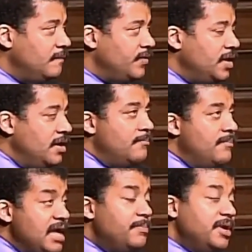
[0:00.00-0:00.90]

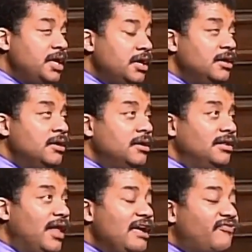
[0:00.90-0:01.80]
Maybe
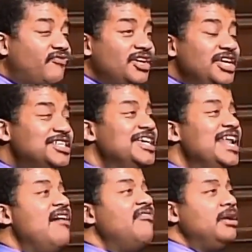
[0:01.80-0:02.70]
life is
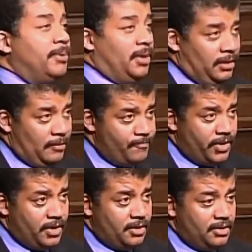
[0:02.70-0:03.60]
inevitable
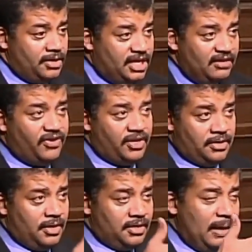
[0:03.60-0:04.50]
given the
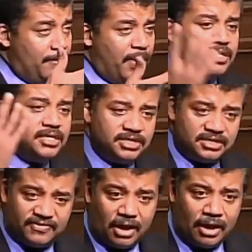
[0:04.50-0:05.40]
abundance of
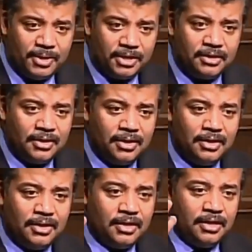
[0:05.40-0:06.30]
carbon
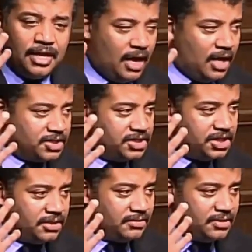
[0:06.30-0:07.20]
and oxygen
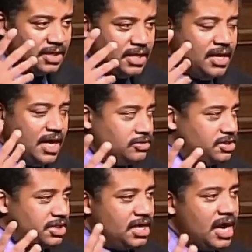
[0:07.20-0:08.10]
and nitrogen and
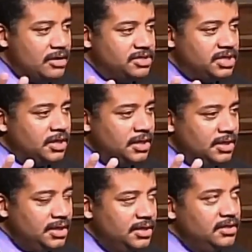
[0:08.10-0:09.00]
hydrogen in the
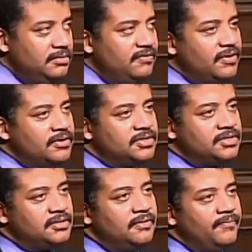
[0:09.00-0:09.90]
universe.
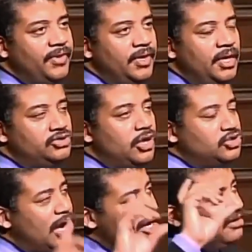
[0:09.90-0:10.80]
I'm going to try to
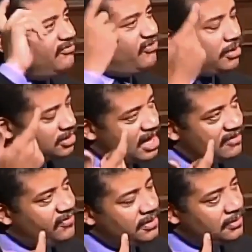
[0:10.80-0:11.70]
invert that view.